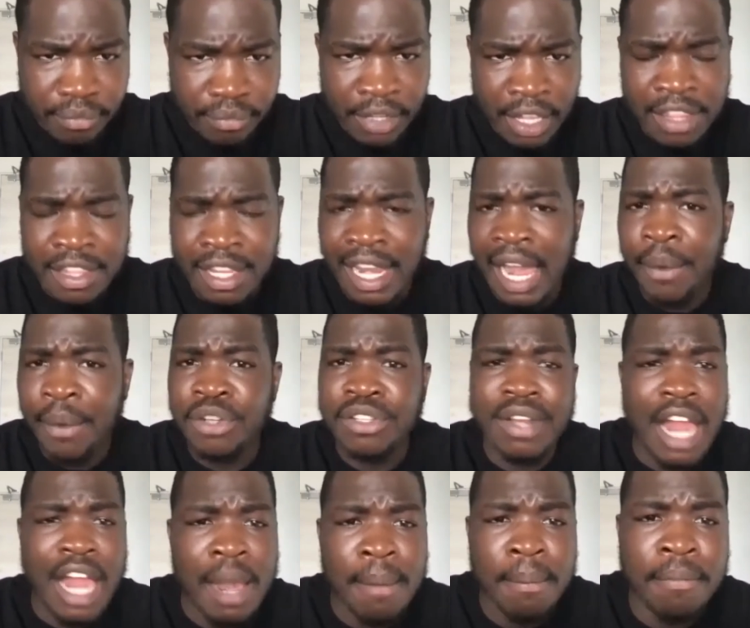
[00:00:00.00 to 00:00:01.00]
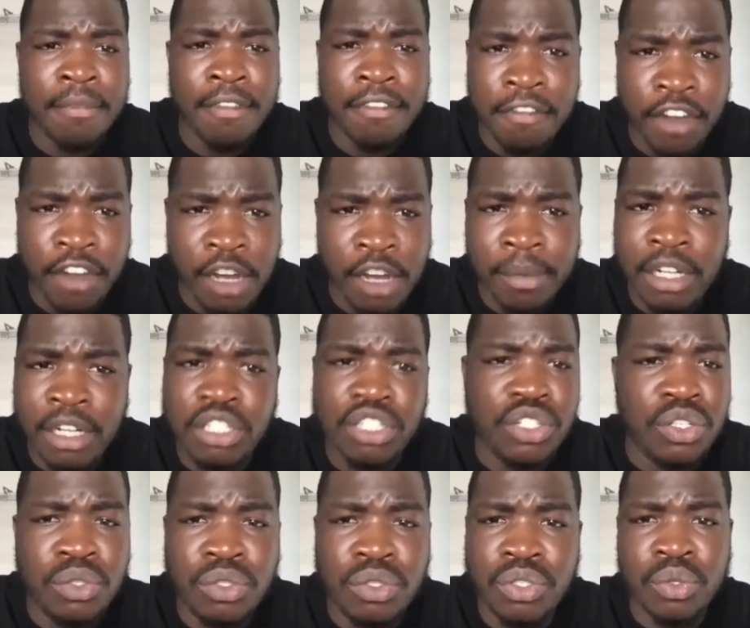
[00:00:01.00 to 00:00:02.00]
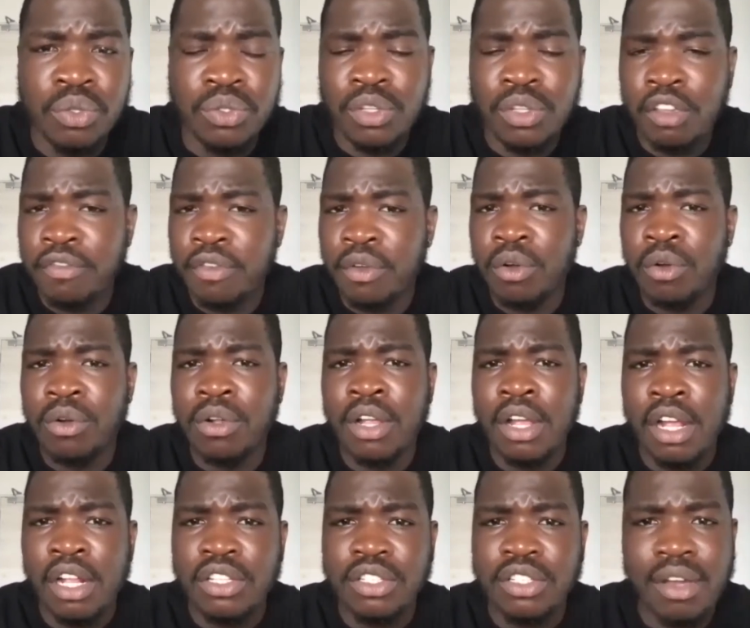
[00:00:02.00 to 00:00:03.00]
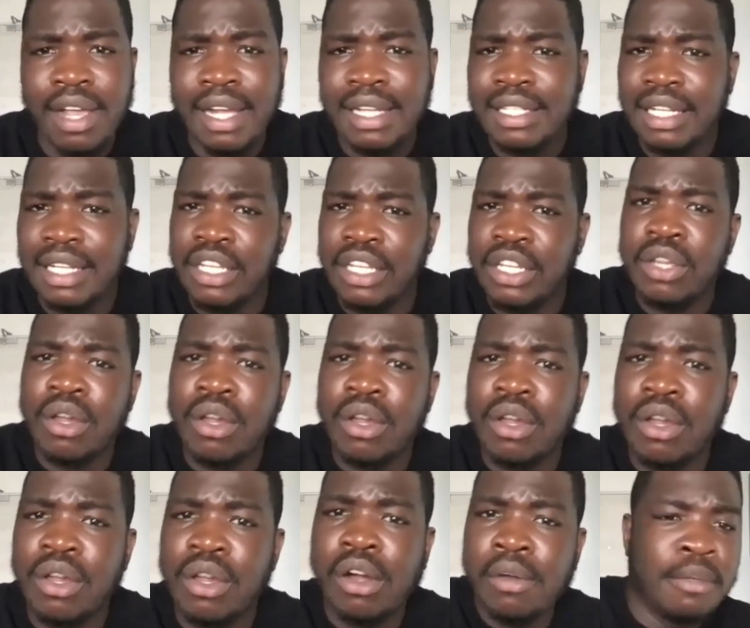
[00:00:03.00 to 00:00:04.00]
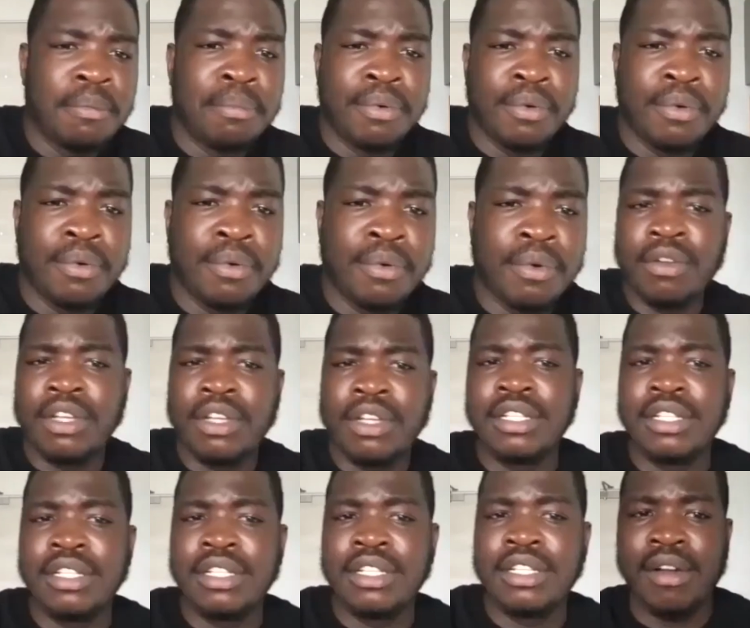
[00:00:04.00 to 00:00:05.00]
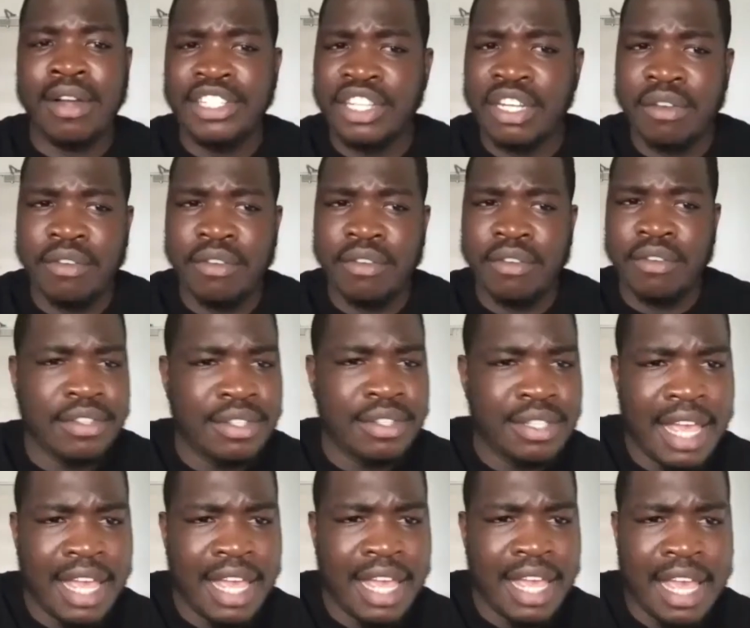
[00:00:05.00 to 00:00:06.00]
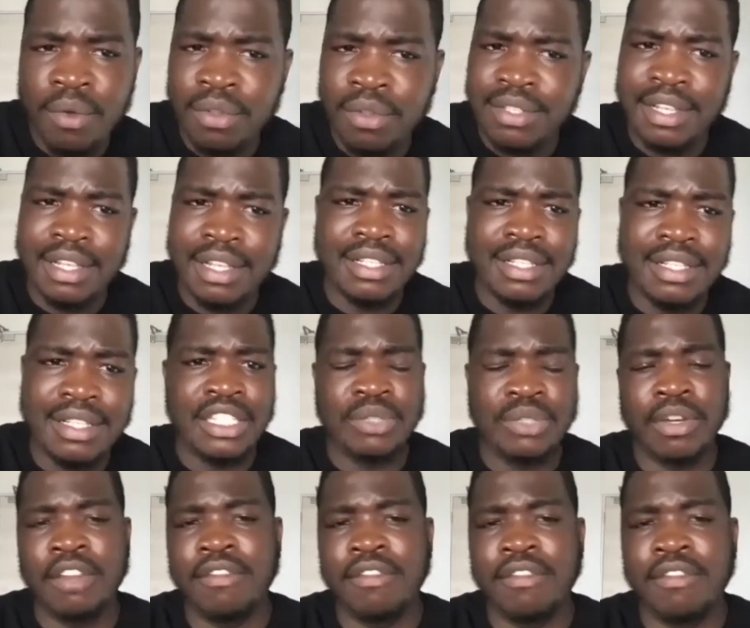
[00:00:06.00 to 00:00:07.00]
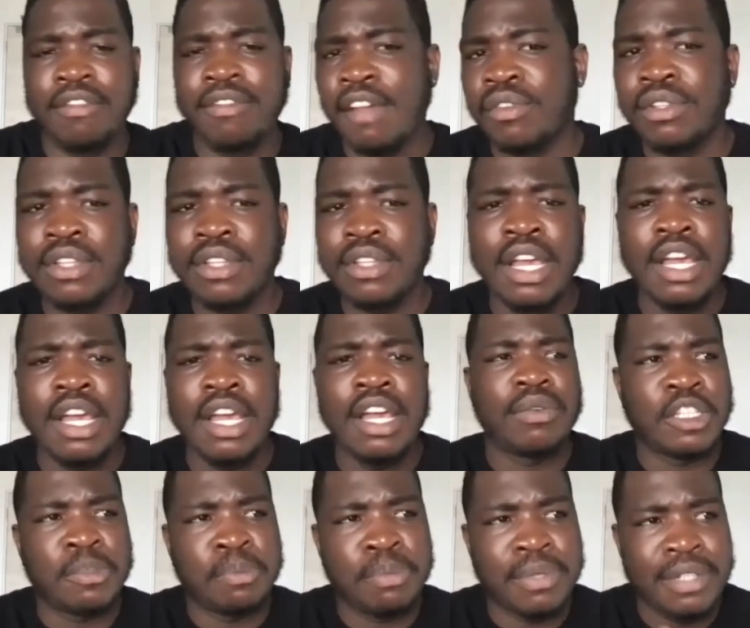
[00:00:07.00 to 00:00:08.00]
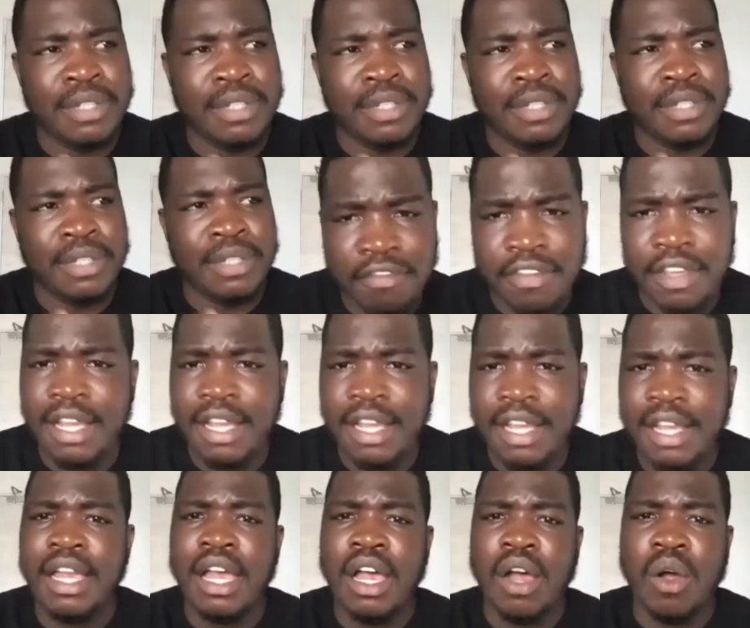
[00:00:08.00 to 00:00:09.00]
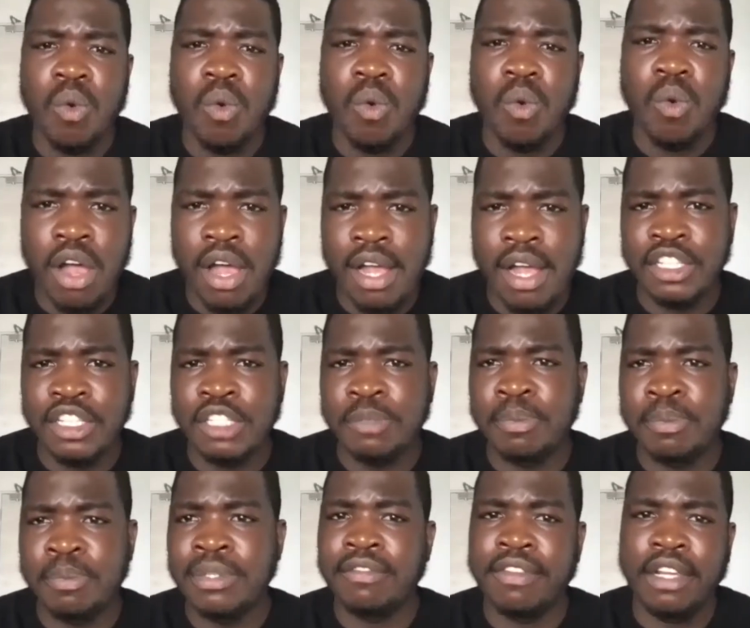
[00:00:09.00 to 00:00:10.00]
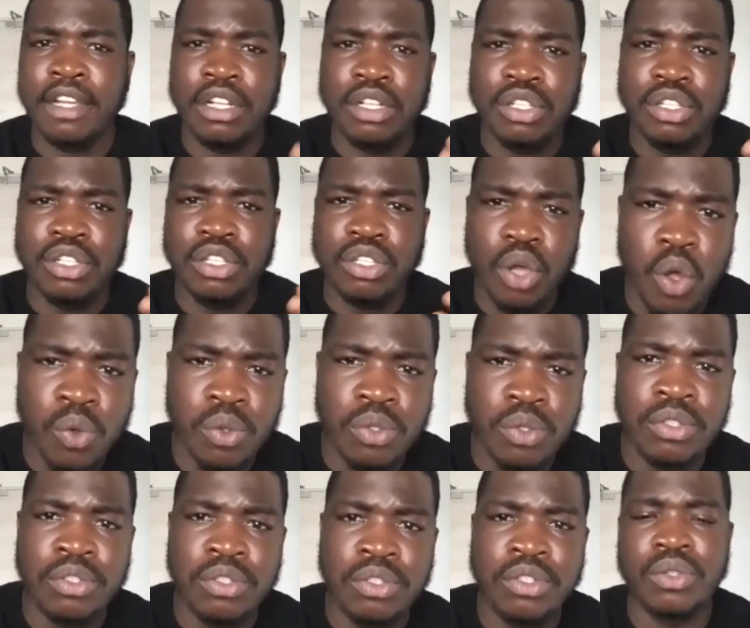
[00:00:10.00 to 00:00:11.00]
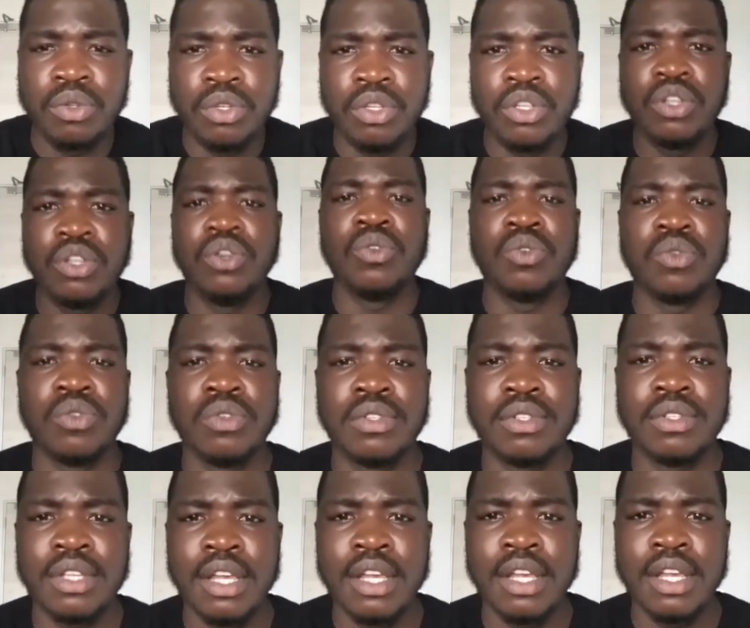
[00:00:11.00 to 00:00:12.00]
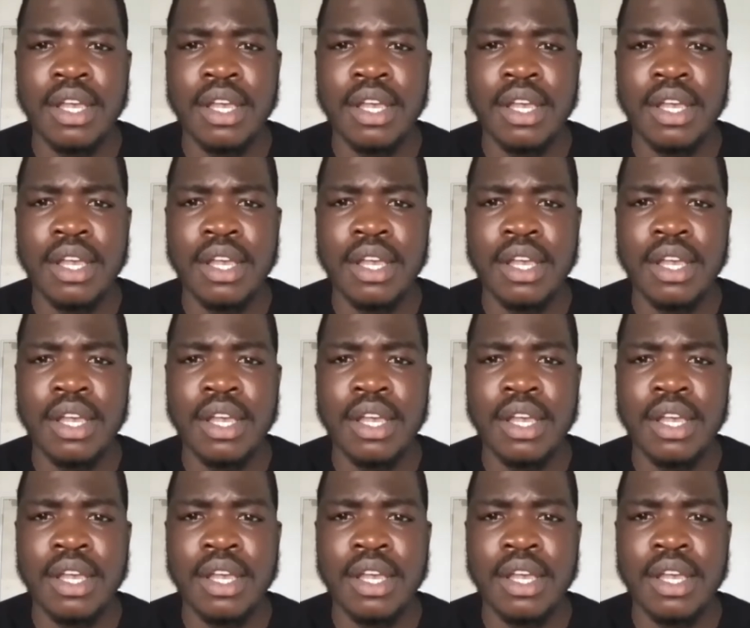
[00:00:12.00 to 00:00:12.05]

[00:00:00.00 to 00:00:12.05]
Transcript: the language that I'm very much used to. So if you're targeting young people, you're looking to target Generation Z or 16 to 25-year-olds, there are specific words, the specific tones to use